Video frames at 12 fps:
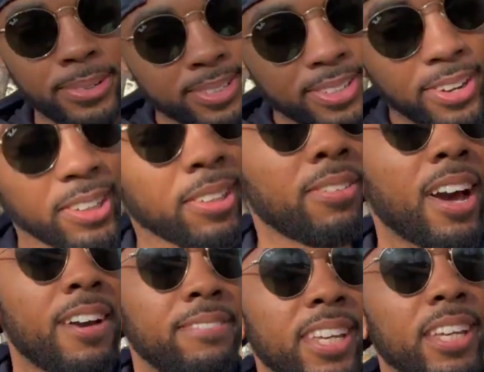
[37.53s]
It's hard to
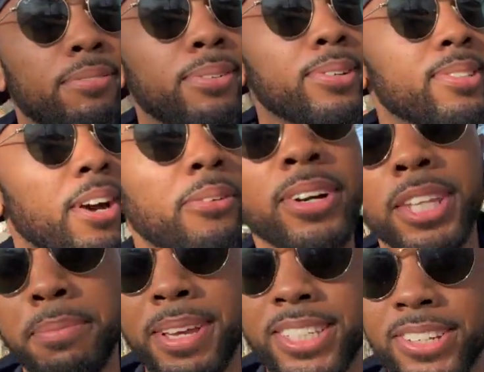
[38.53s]
find vegan food, so I wanted
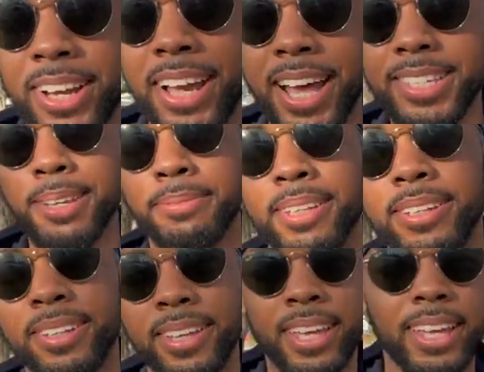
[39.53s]
to make sure I got
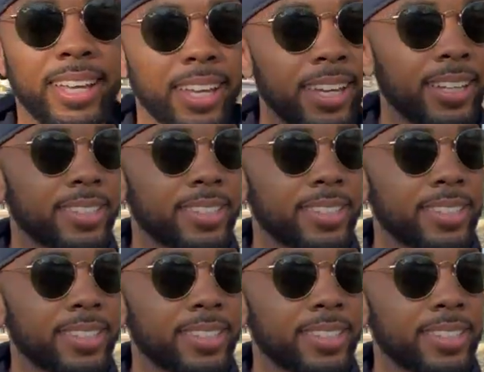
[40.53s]
something good